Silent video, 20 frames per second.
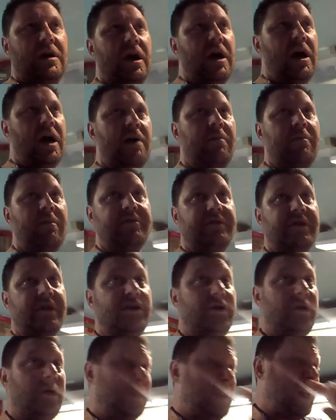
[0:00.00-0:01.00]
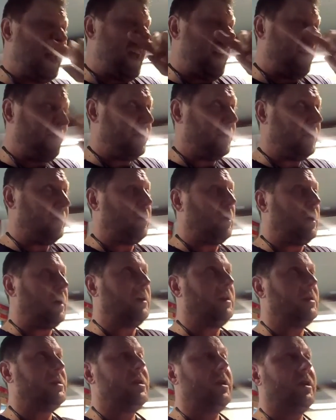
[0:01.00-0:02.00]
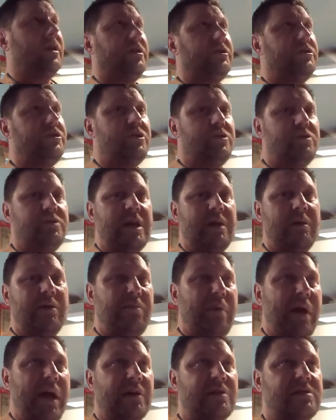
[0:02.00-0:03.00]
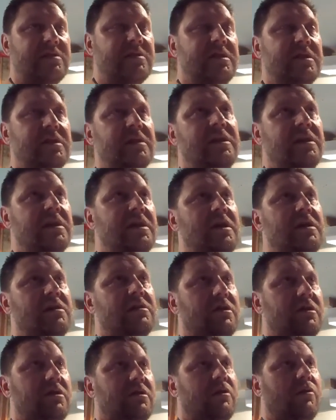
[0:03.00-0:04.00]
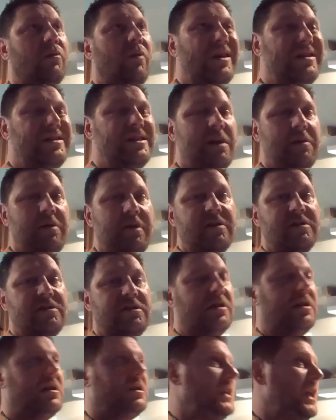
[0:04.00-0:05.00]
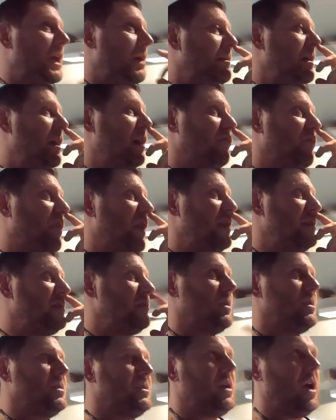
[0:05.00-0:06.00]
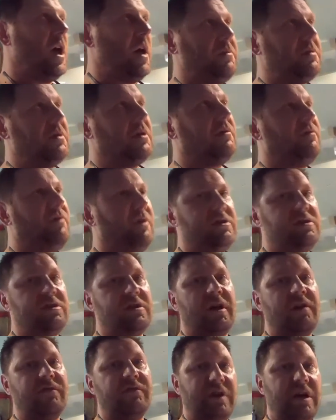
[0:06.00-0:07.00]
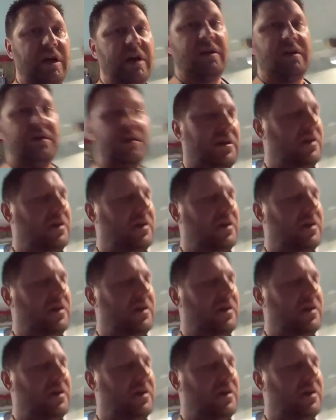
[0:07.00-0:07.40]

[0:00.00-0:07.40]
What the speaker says: I was going to do it day after. Well, it started on Tuesday with Becks. I'm going to do it on Wednesday, but then it started to team down rain, so I stopped. Finished it off tonight.